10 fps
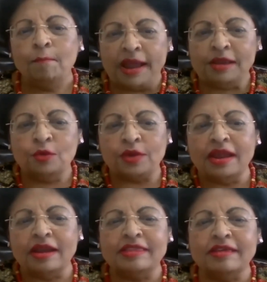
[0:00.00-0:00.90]
By
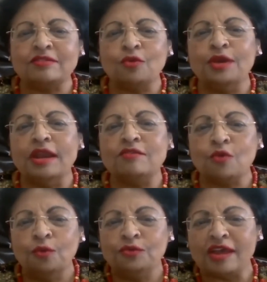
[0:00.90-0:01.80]
looking at the students
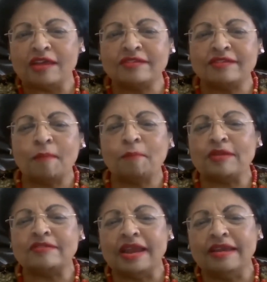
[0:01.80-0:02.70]
who just
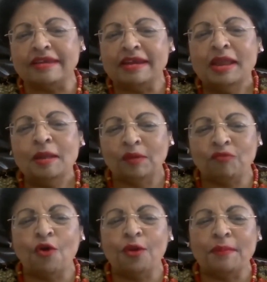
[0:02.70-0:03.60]
presented
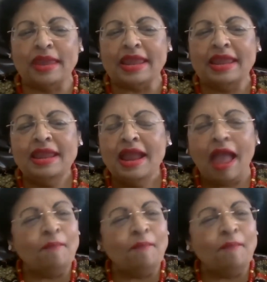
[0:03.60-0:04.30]
before me,